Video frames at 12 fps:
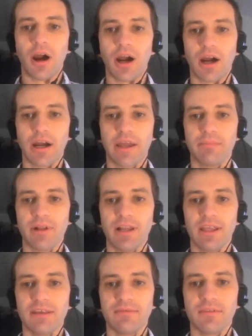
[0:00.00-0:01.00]
I
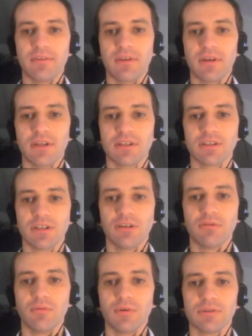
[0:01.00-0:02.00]
believe that
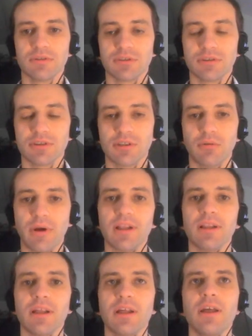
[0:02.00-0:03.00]
you want, uh,
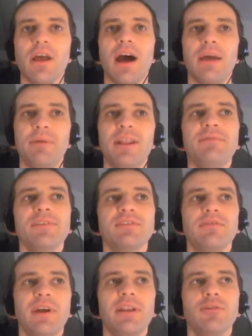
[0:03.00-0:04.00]
well, I believe it's
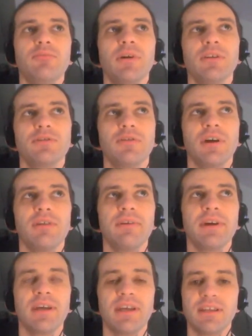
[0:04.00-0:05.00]
valuable to have
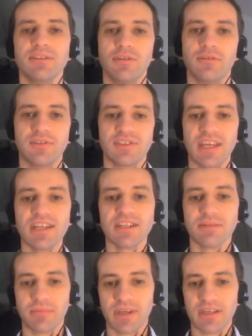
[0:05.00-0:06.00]
a service
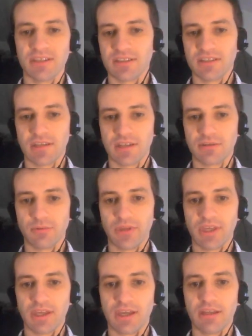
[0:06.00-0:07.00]
database that we
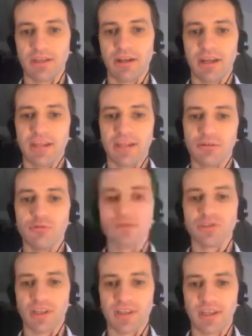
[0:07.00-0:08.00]
can
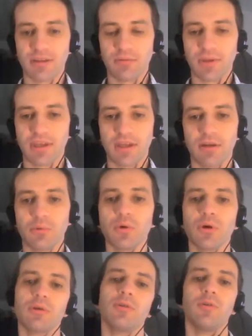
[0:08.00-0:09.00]
reuse and that we can
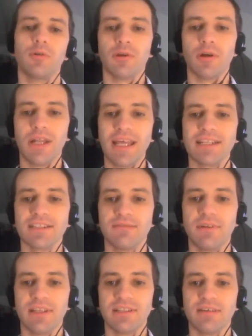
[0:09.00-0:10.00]
work on
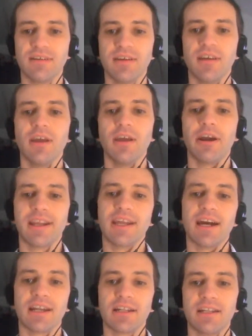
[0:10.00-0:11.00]
collectively
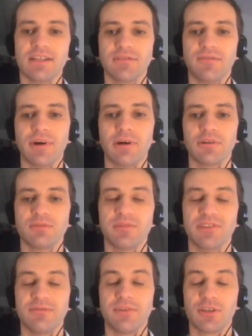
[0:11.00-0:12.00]
regardless of our
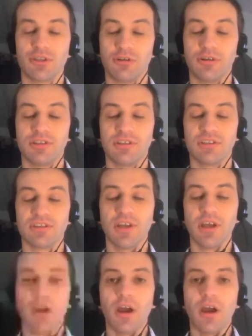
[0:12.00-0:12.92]
specific choices.